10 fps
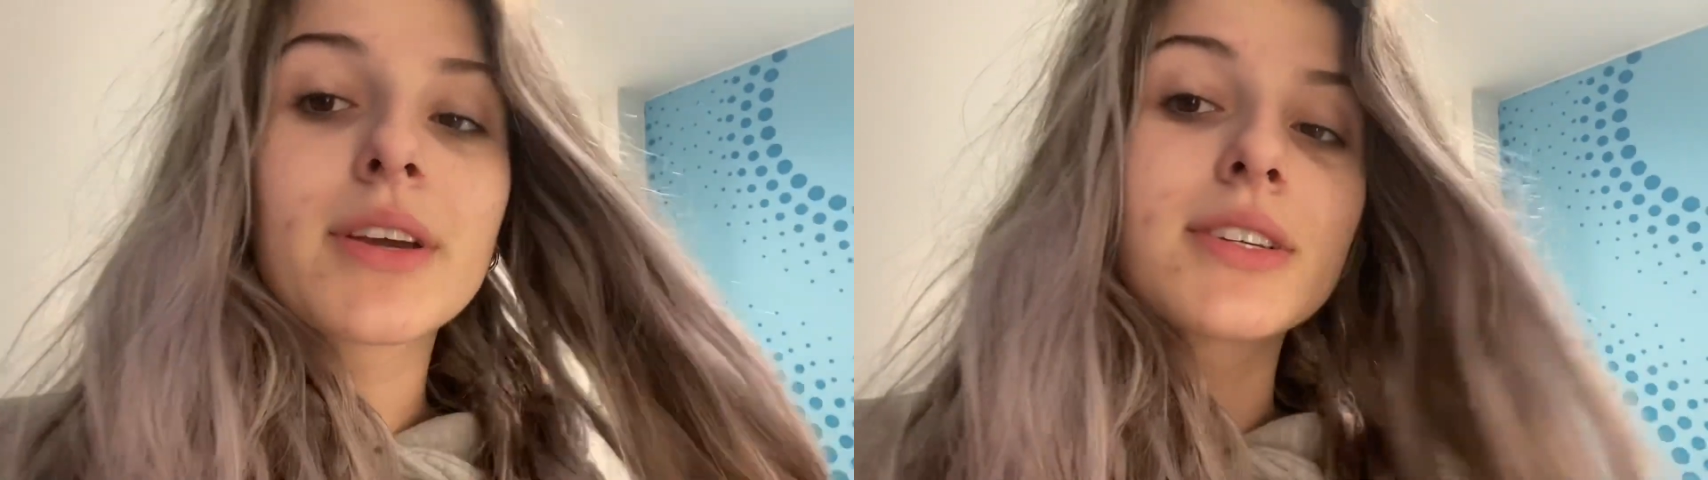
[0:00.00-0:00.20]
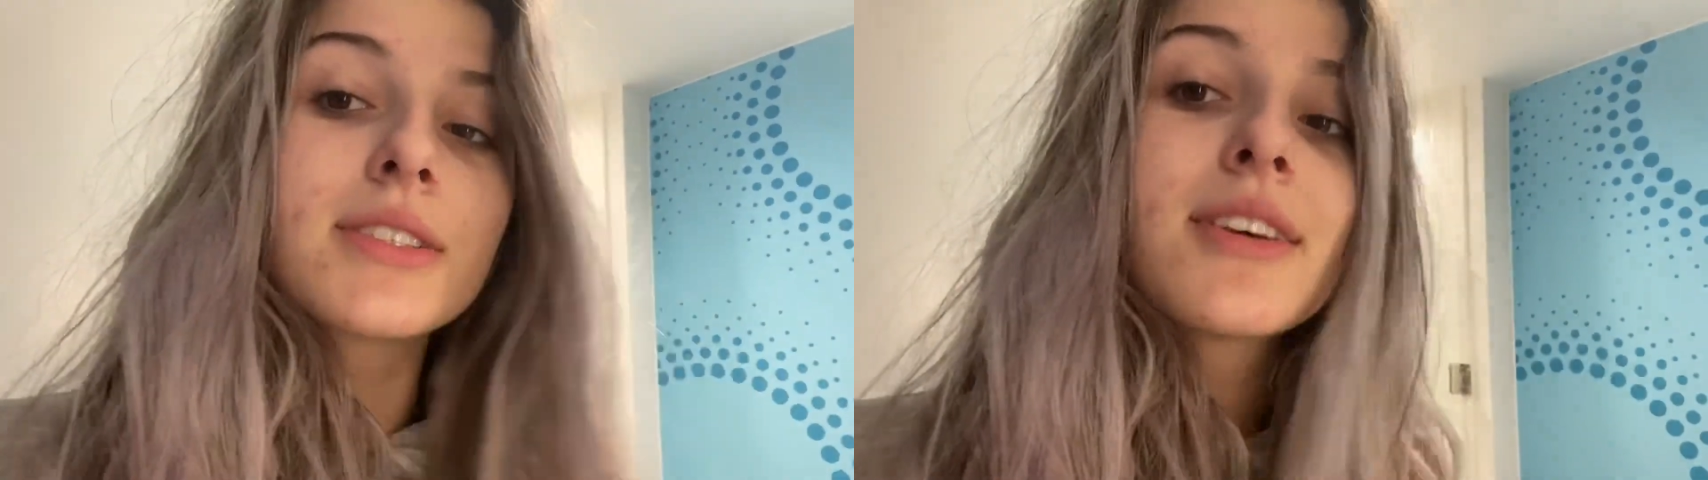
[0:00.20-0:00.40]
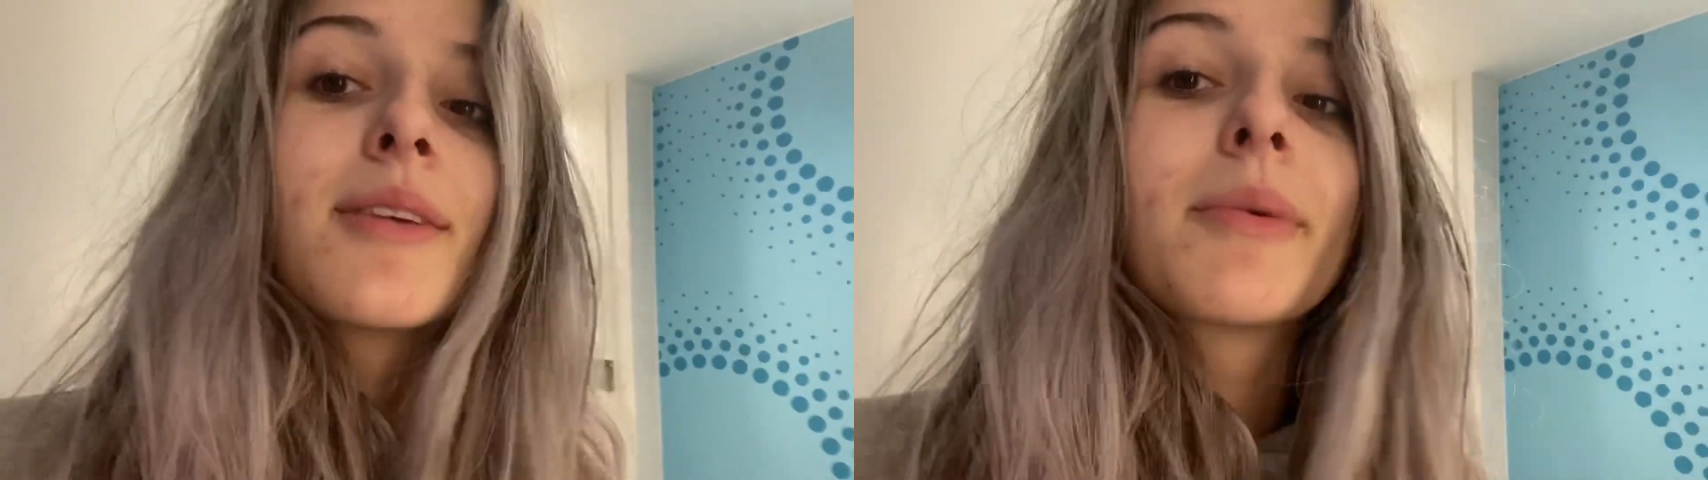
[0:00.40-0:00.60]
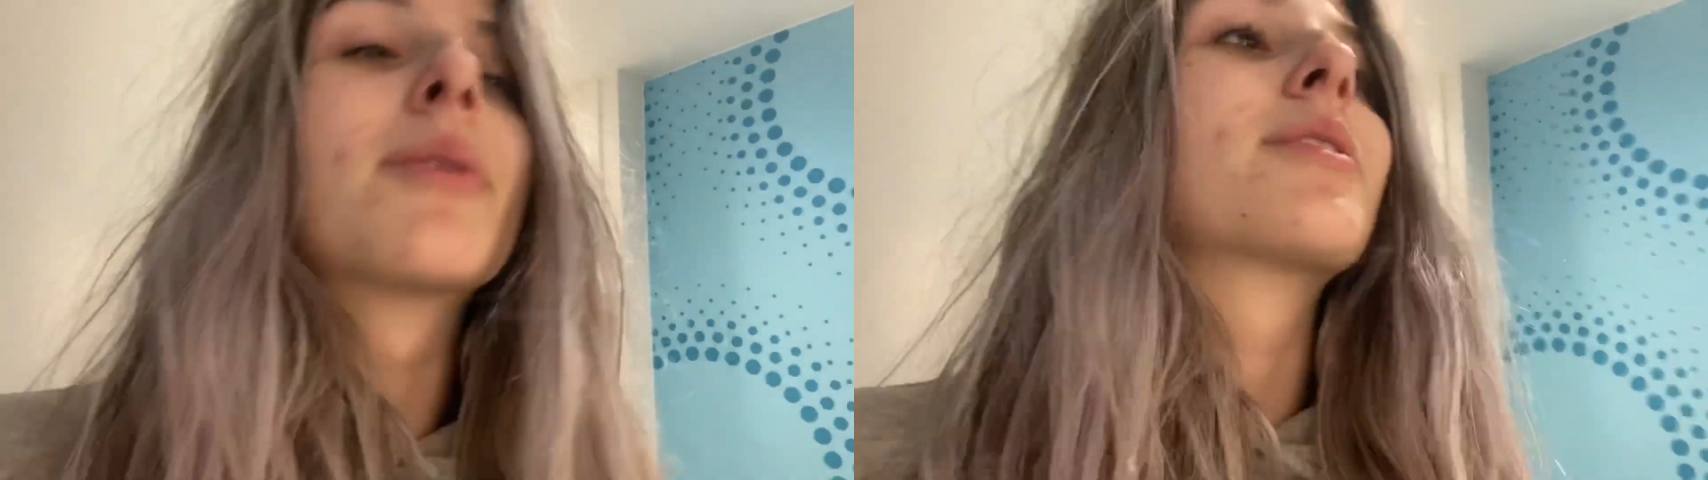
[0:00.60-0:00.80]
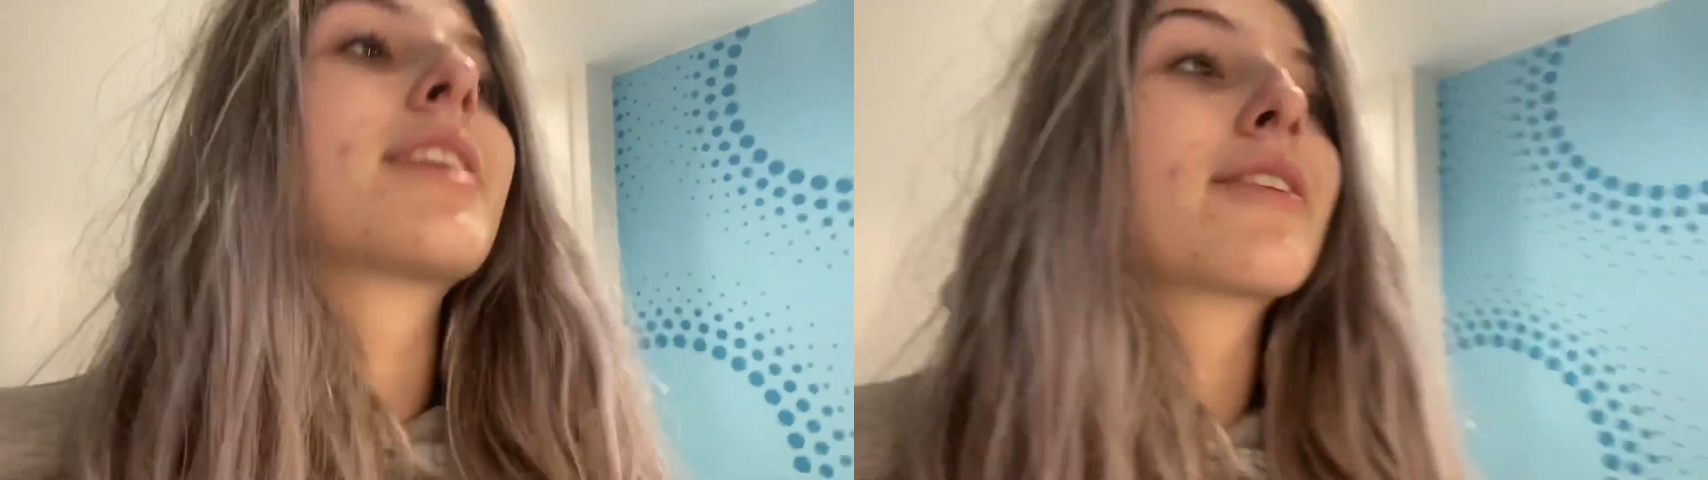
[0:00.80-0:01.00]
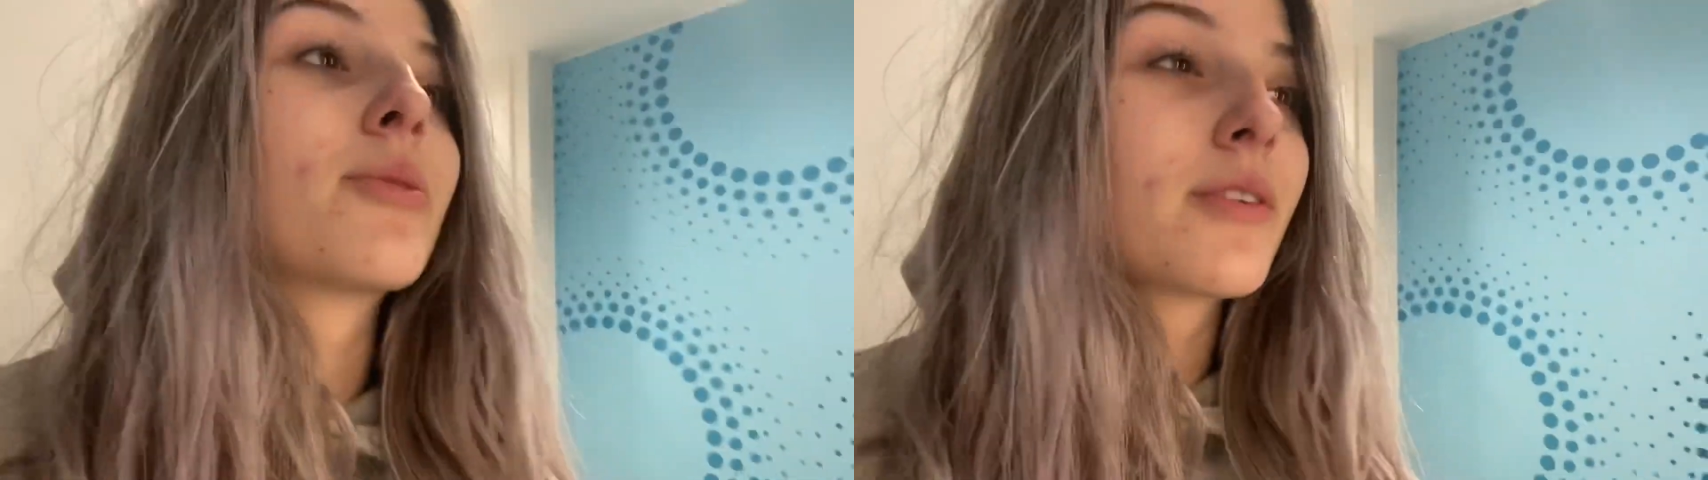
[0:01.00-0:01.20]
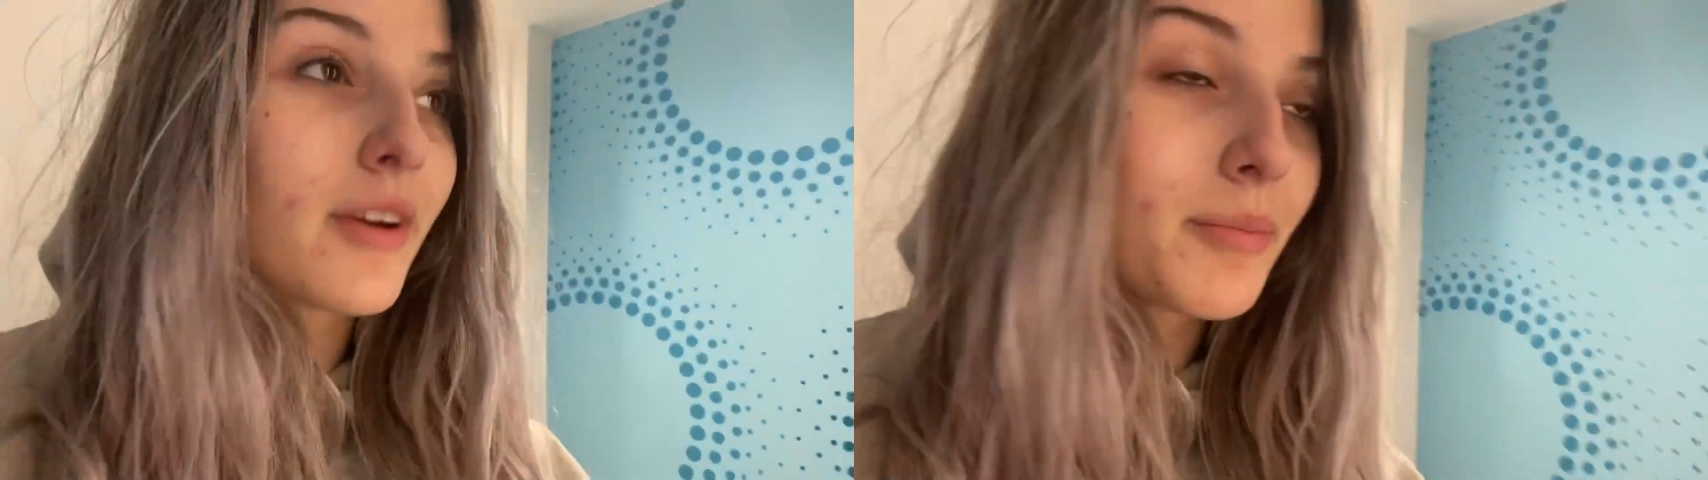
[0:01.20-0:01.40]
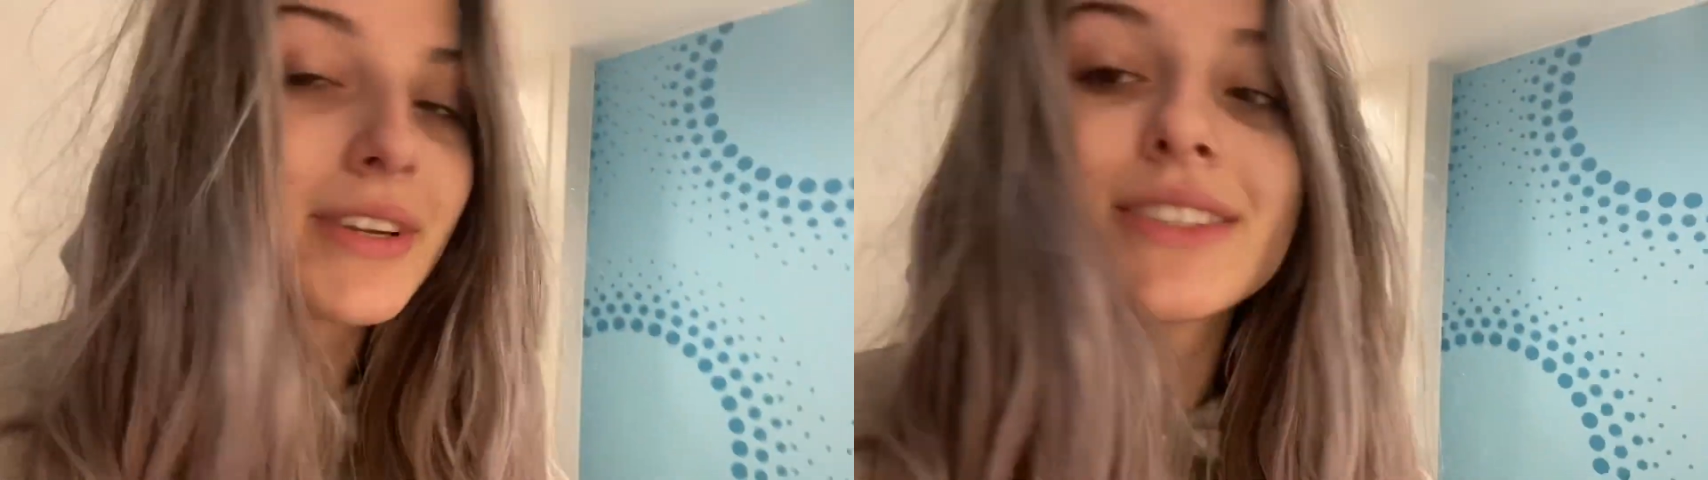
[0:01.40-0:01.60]
I sent him my order like 45
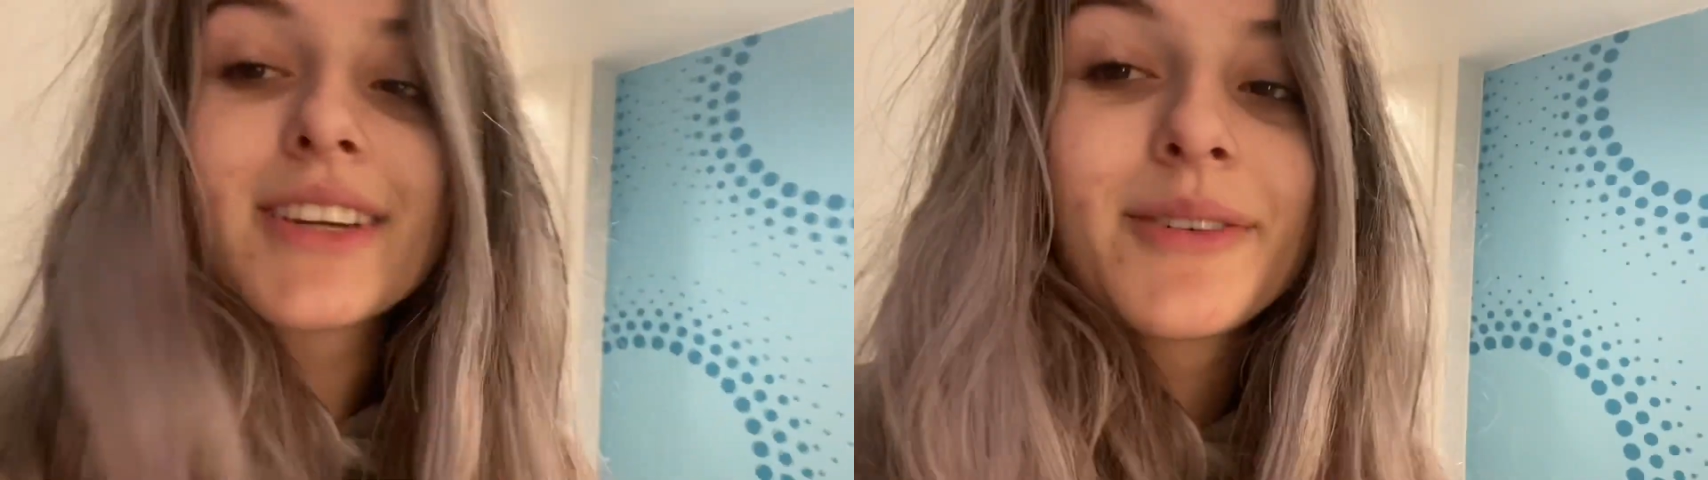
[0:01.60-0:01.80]
minutes ago.